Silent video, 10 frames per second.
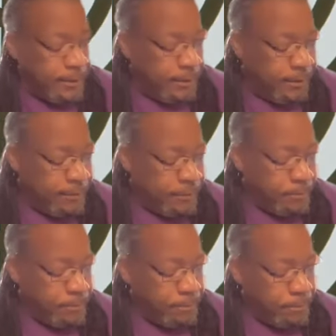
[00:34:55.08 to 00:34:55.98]

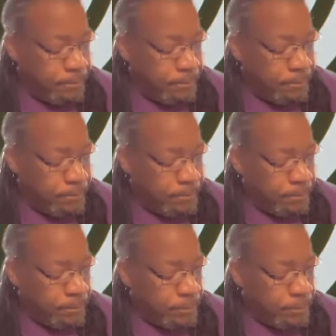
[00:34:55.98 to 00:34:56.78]
(silence)